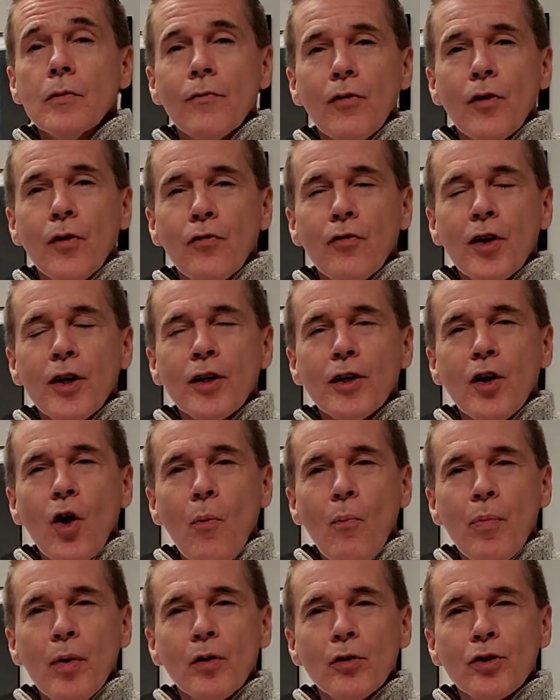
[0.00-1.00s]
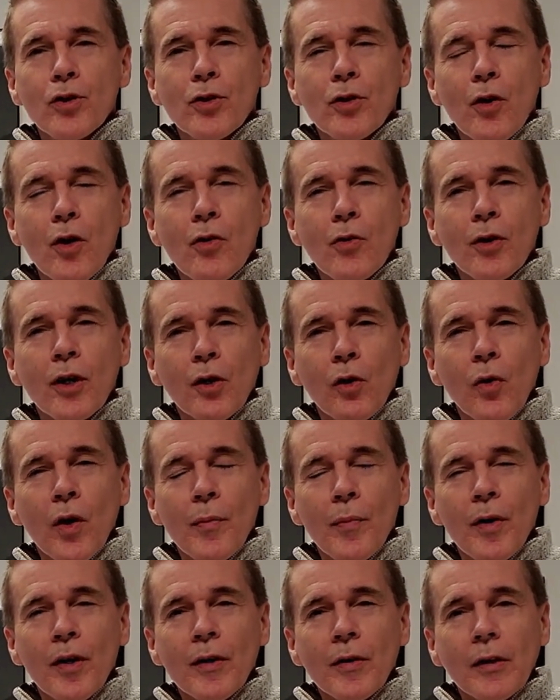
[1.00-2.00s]
Feel free to go build your own
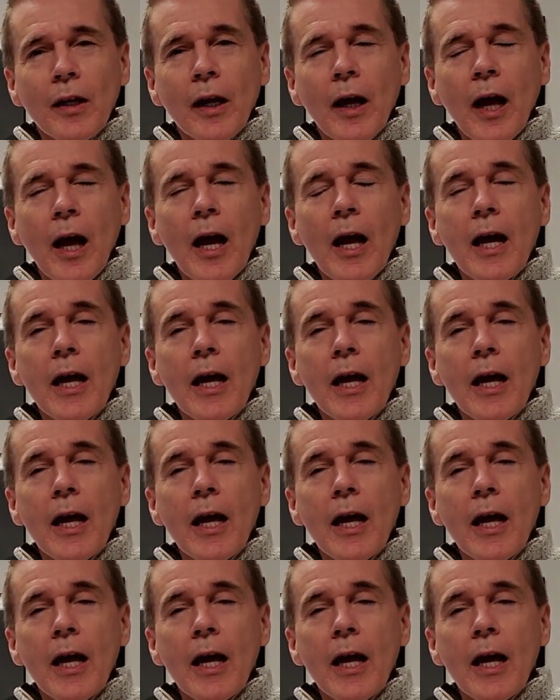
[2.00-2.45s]
equipment